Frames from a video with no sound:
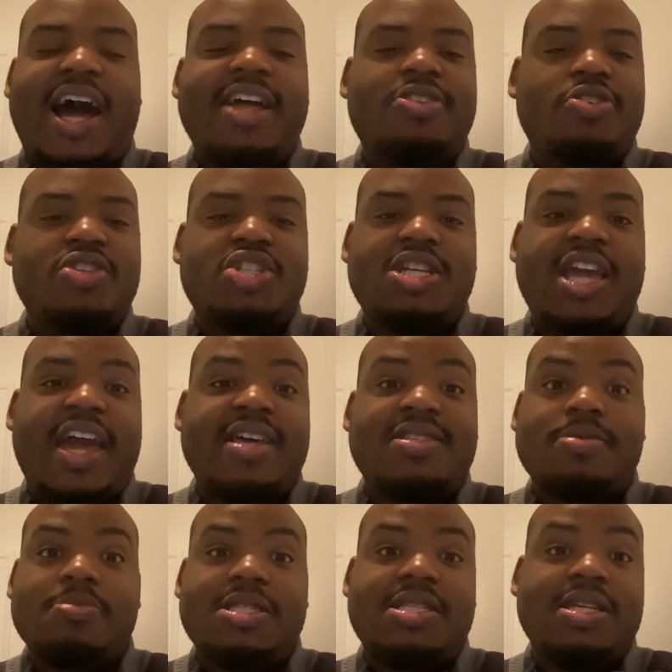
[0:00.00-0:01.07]
I thought she had
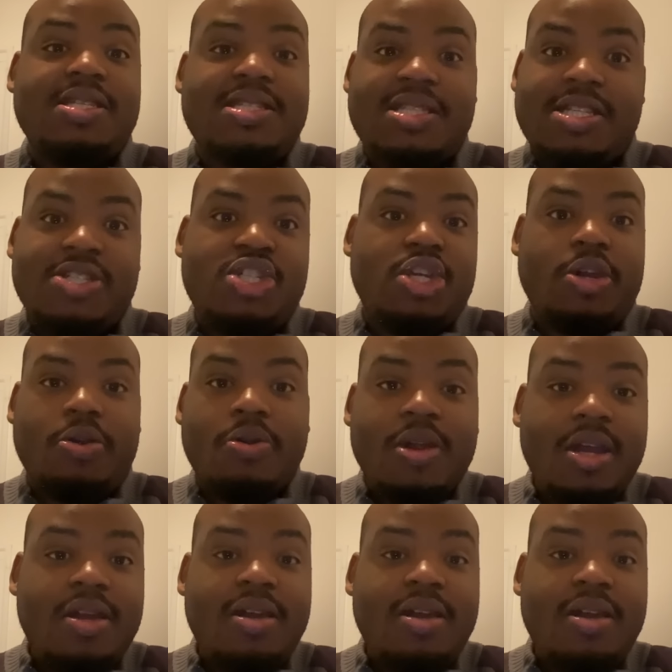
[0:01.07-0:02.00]
some sense this year.